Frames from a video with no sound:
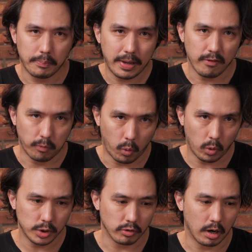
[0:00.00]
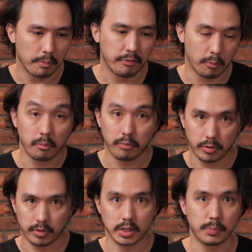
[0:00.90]
a bit of water up from
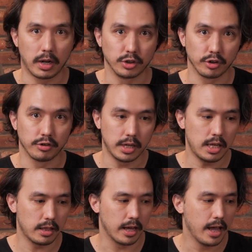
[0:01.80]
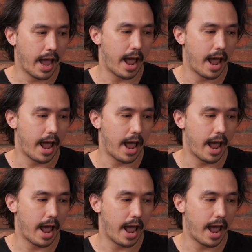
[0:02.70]
the sponge underneath it